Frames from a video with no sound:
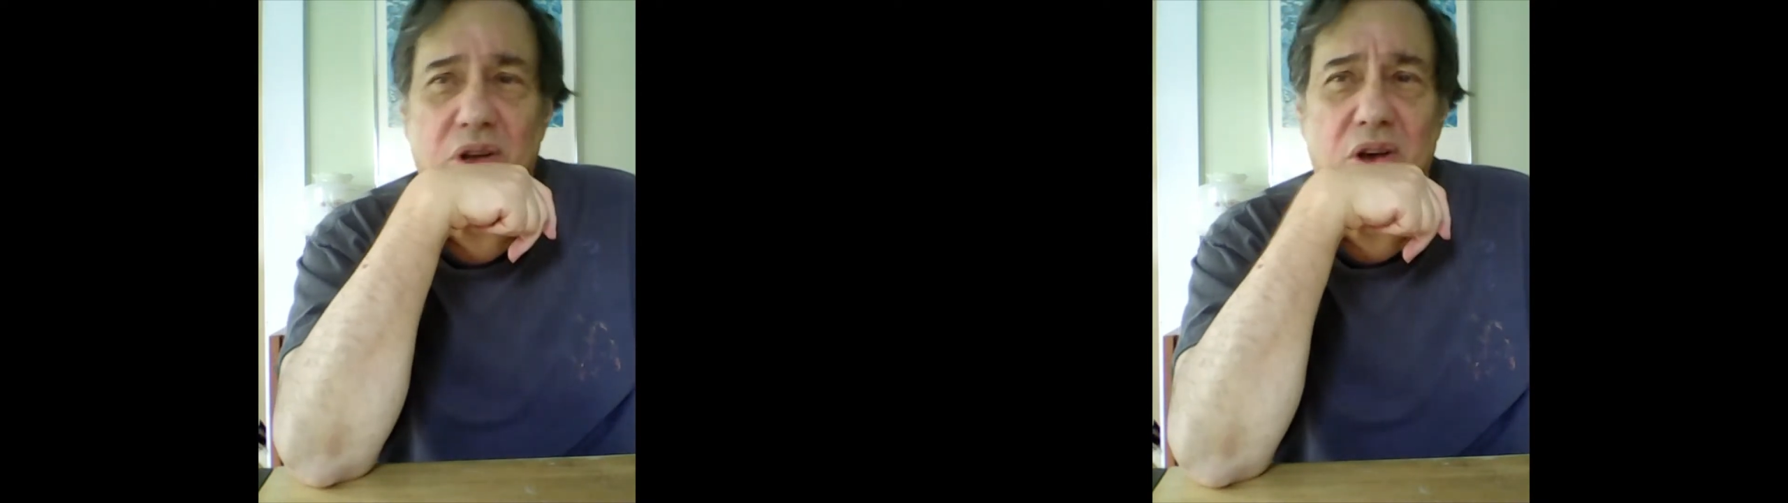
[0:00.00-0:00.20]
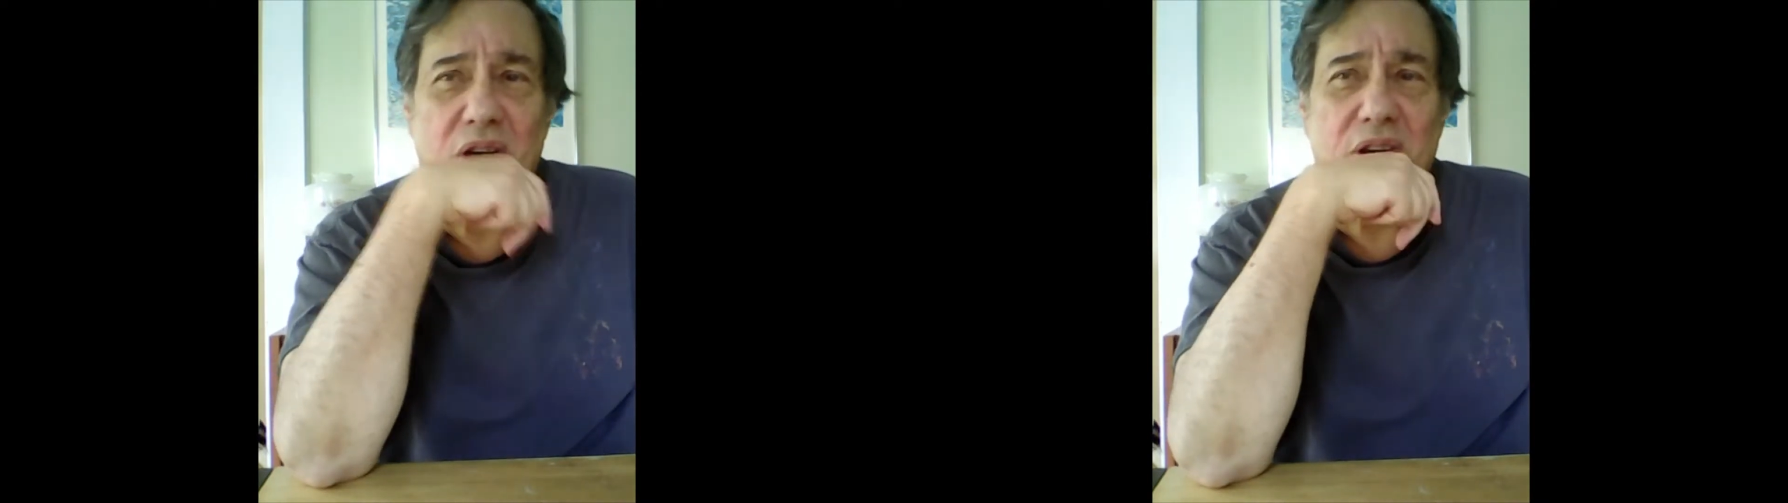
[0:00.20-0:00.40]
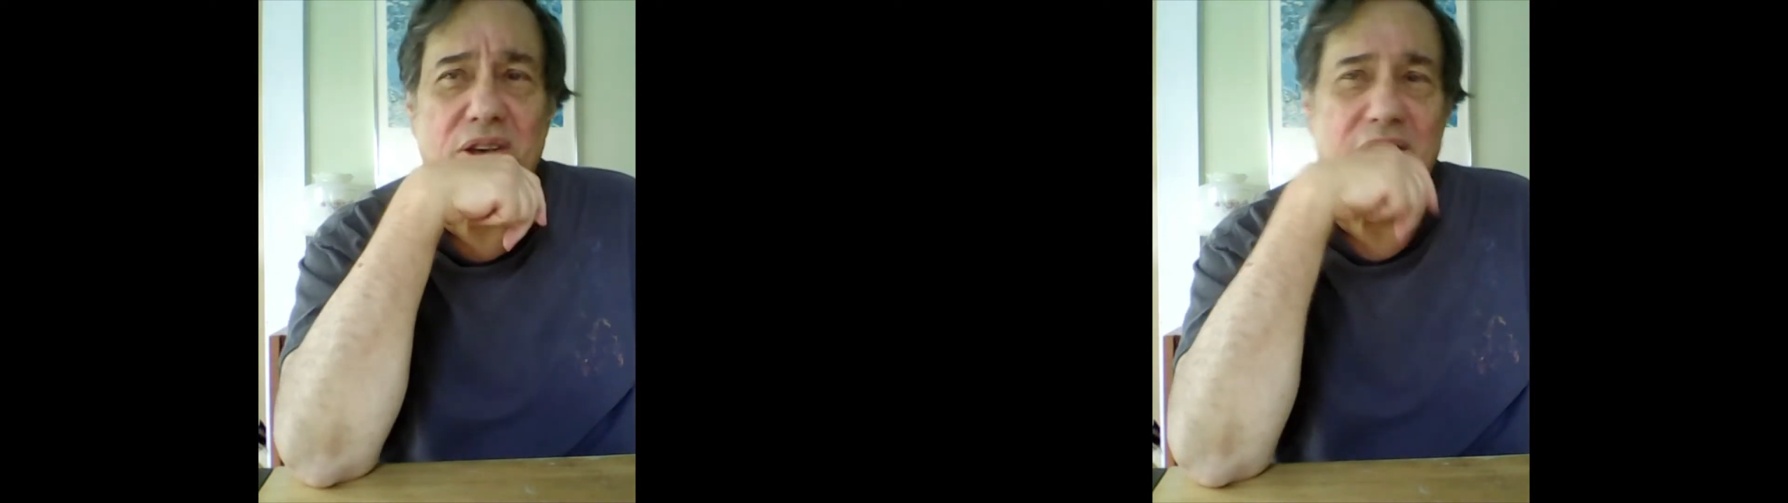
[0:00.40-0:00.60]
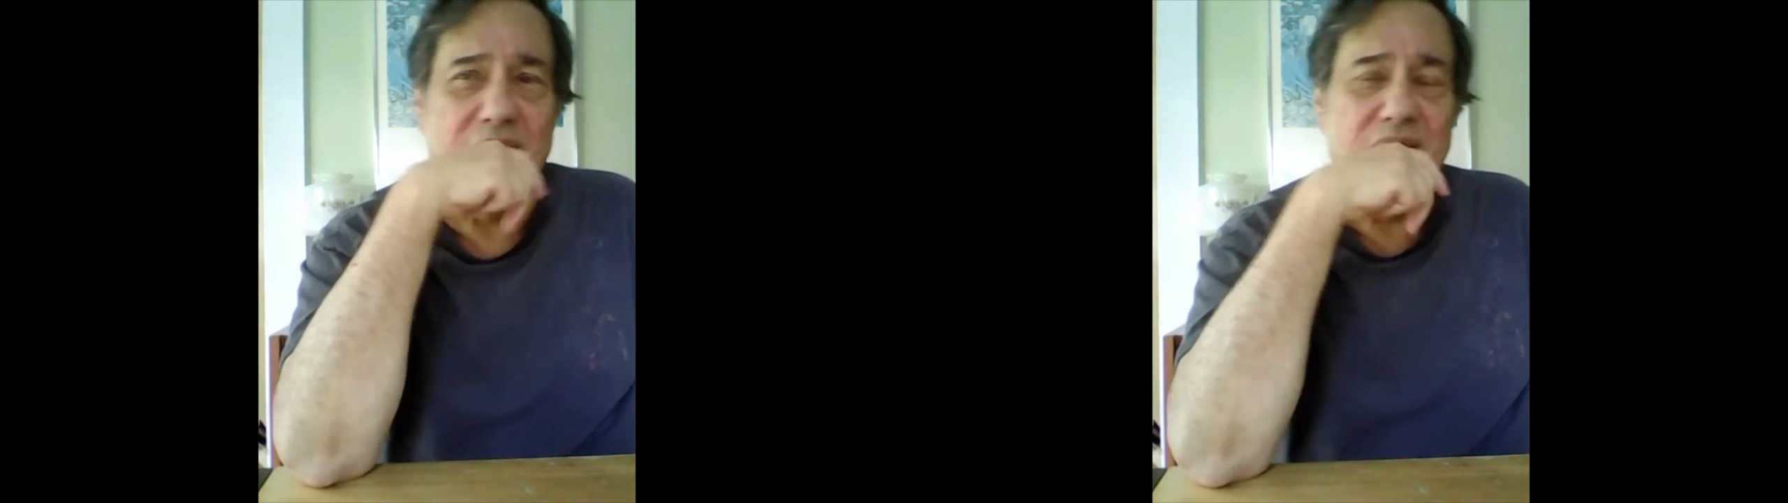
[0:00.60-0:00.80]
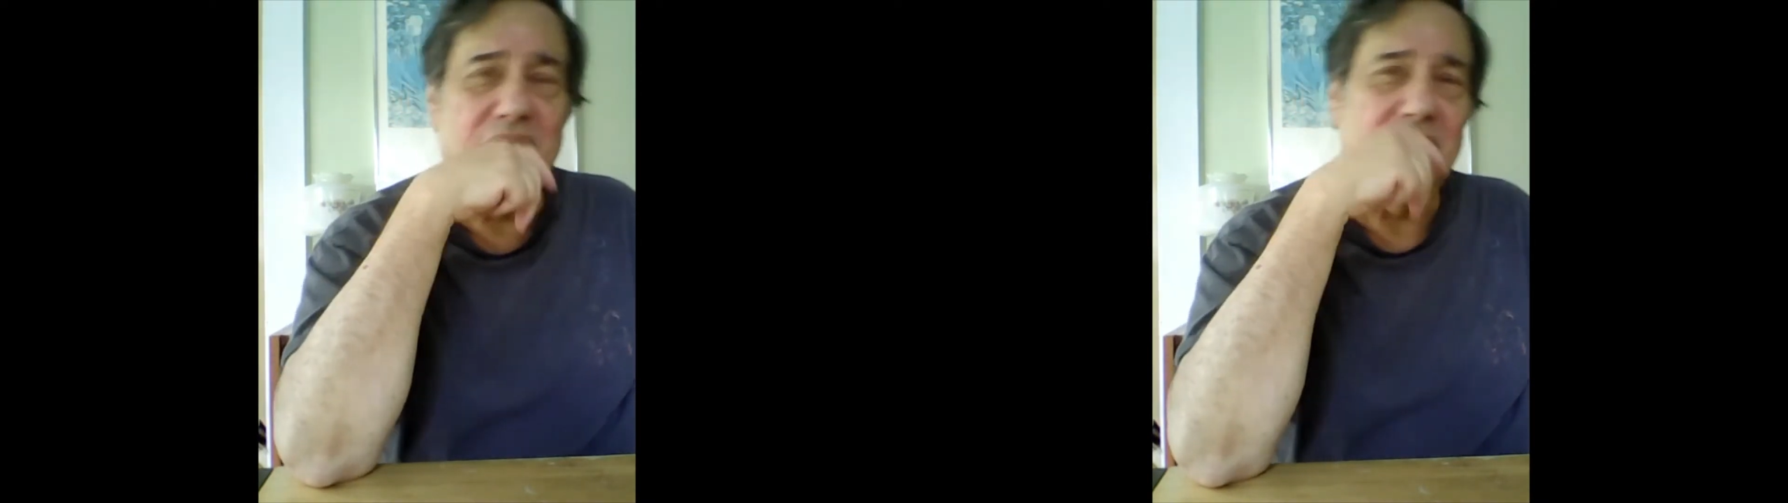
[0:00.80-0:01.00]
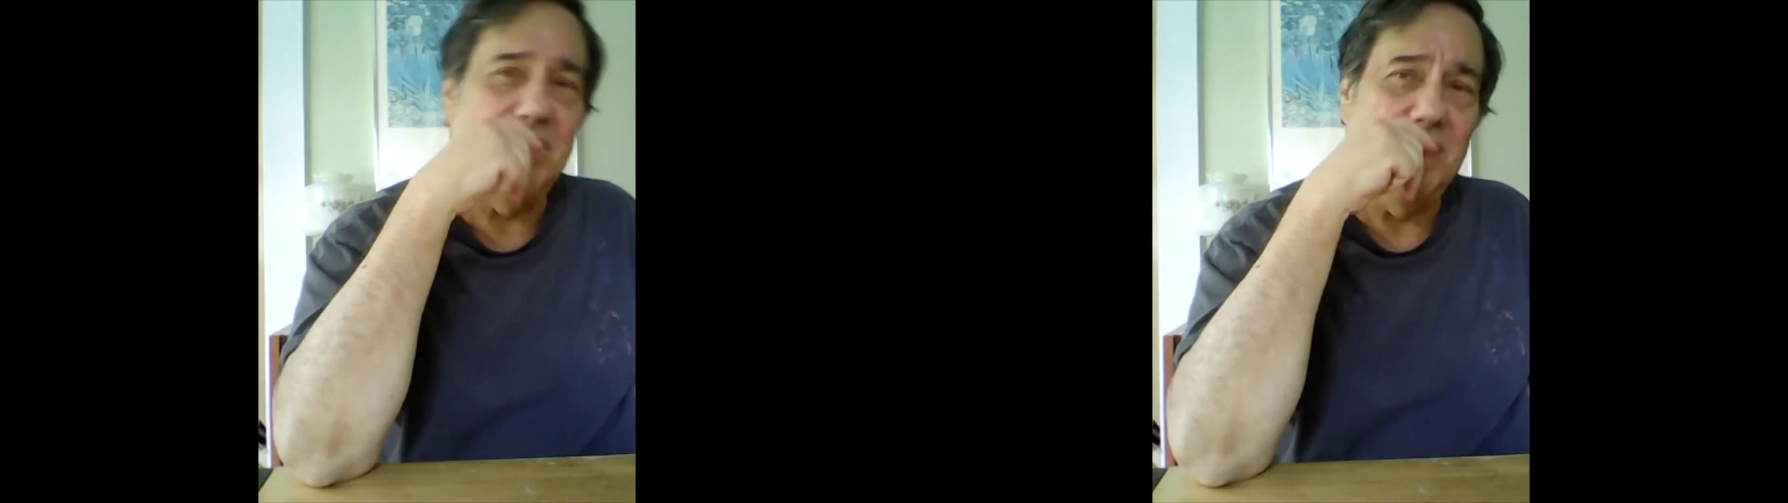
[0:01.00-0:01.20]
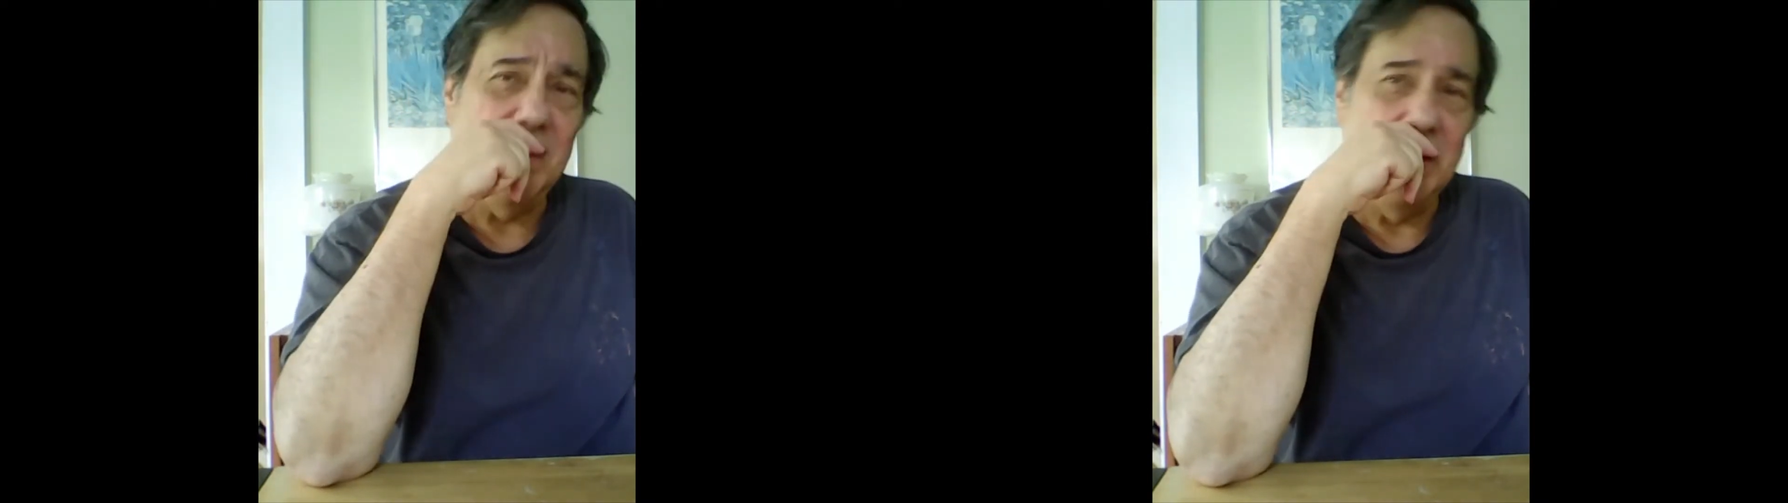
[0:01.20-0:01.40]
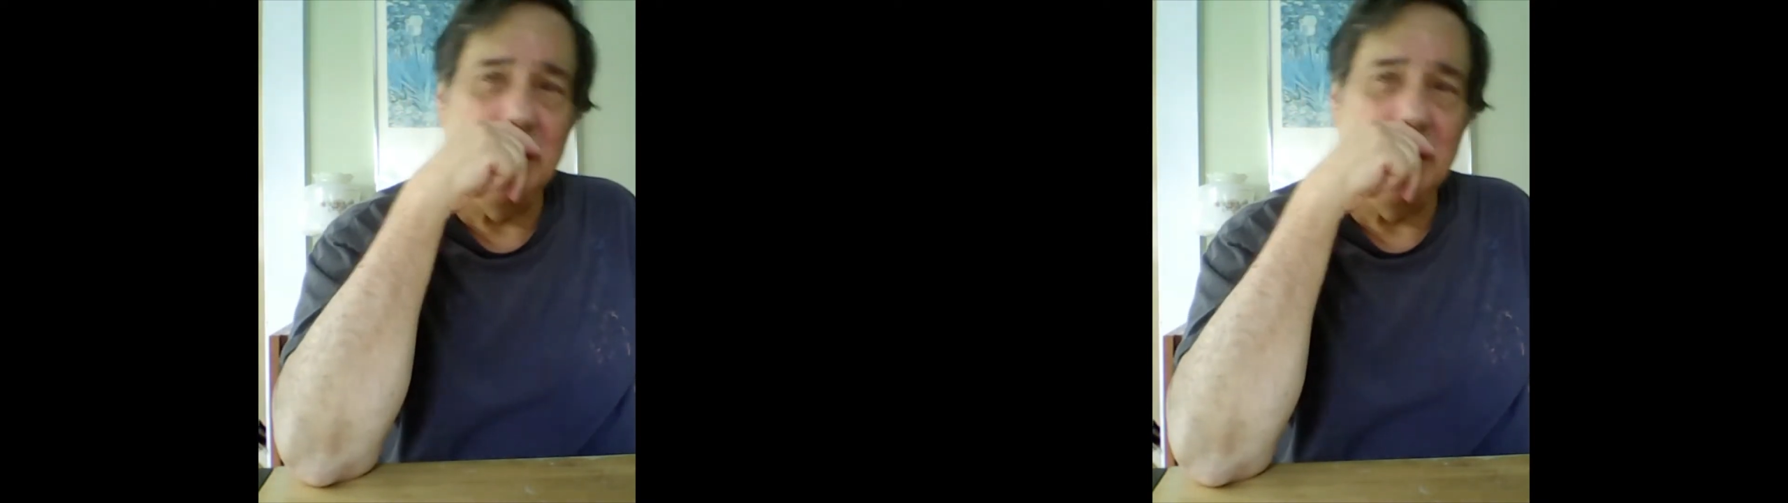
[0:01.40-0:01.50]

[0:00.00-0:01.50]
law? And